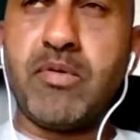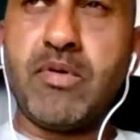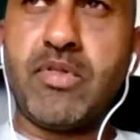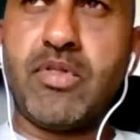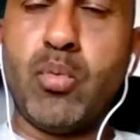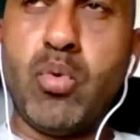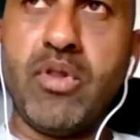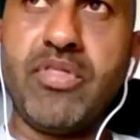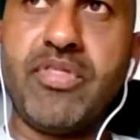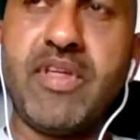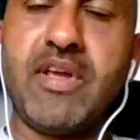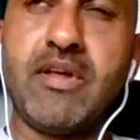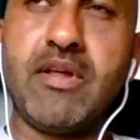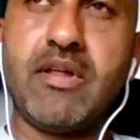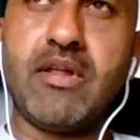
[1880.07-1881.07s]
The one
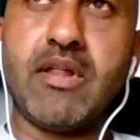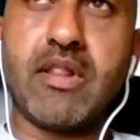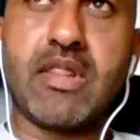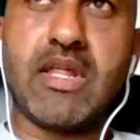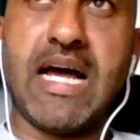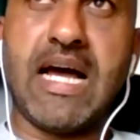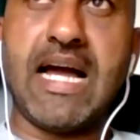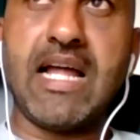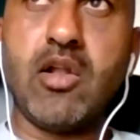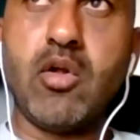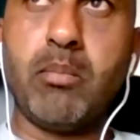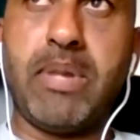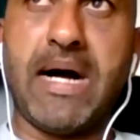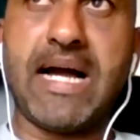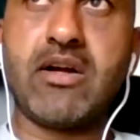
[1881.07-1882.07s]
thing that I
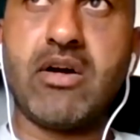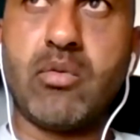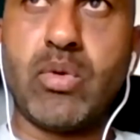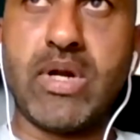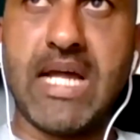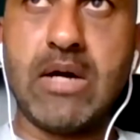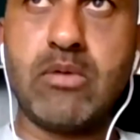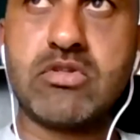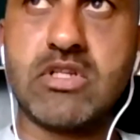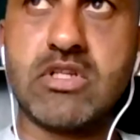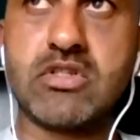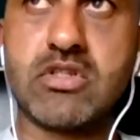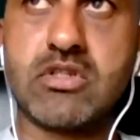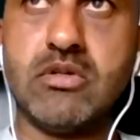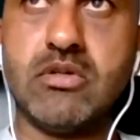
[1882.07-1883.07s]
look back on when I was at
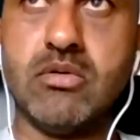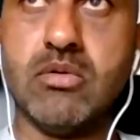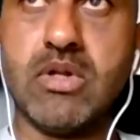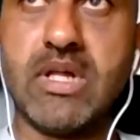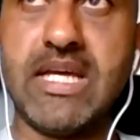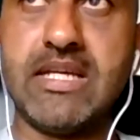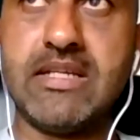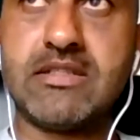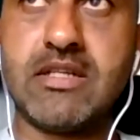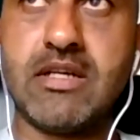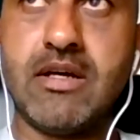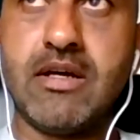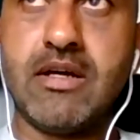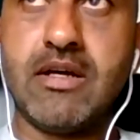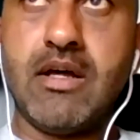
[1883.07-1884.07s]
school is
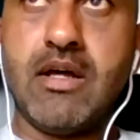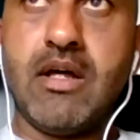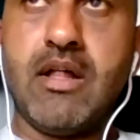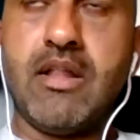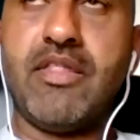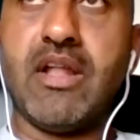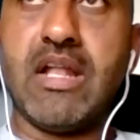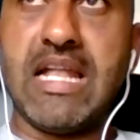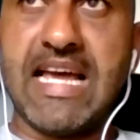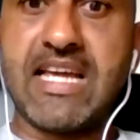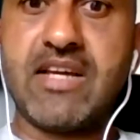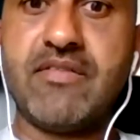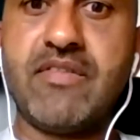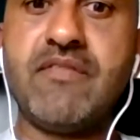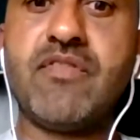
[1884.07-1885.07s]
the lack
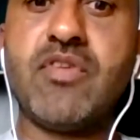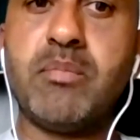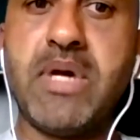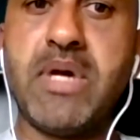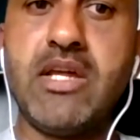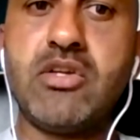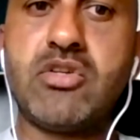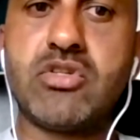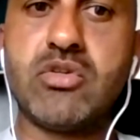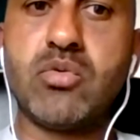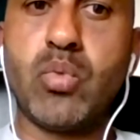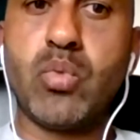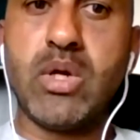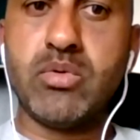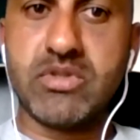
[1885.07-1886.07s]
of information
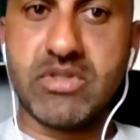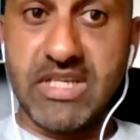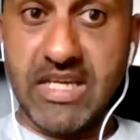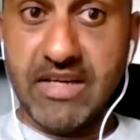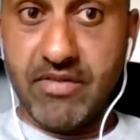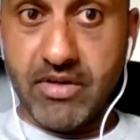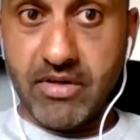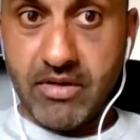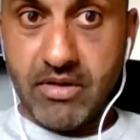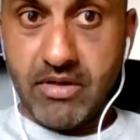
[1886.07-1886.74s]
we was given